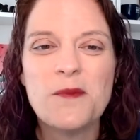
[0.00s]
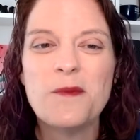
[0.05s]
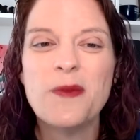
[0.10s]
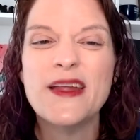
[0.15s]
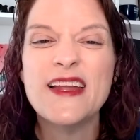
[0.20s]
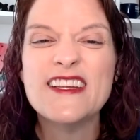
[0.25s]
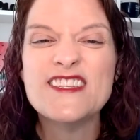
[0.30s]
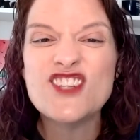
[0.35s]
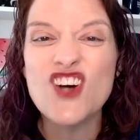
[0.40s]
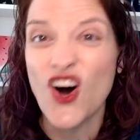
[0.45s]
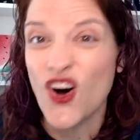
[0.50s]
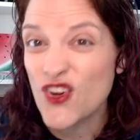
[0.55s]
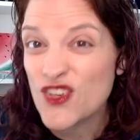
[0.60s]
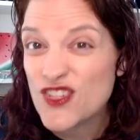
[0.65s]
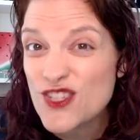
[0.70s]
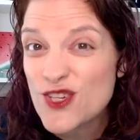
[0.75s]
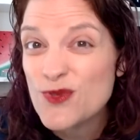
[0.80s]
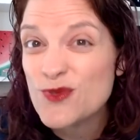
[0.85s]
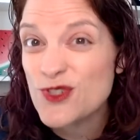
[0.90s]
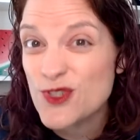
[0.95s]
but it's
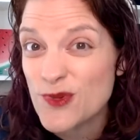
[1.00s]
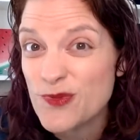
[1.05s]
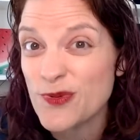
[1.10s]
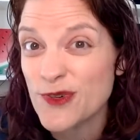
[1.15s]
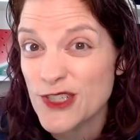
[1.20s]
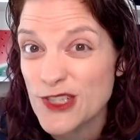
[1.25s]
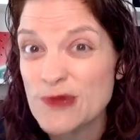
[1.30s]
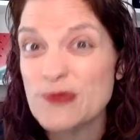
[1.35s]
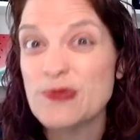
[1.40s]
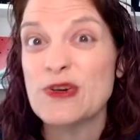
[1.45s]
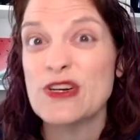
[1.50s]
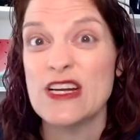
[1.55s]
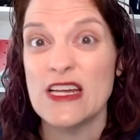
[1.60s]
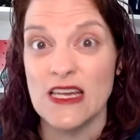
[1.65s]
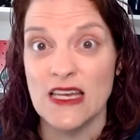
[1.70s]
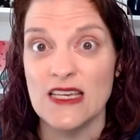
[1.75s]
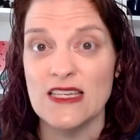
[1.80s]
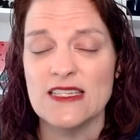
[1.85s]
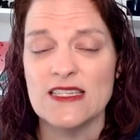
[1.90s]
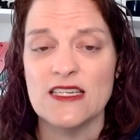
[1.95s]
also super duper
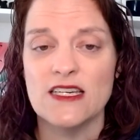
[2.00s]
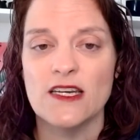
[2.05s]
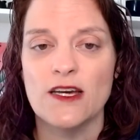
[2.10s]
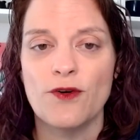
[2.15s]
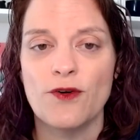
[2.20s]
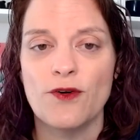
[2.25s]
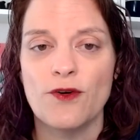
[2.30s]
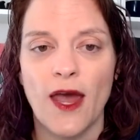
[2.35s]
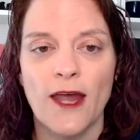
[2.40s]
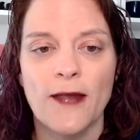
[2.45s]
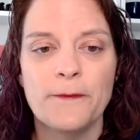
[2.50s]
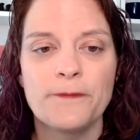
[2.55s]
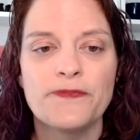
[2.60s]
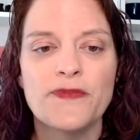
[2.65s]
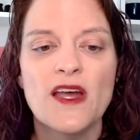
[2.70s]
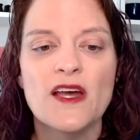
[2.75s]
easy, okay?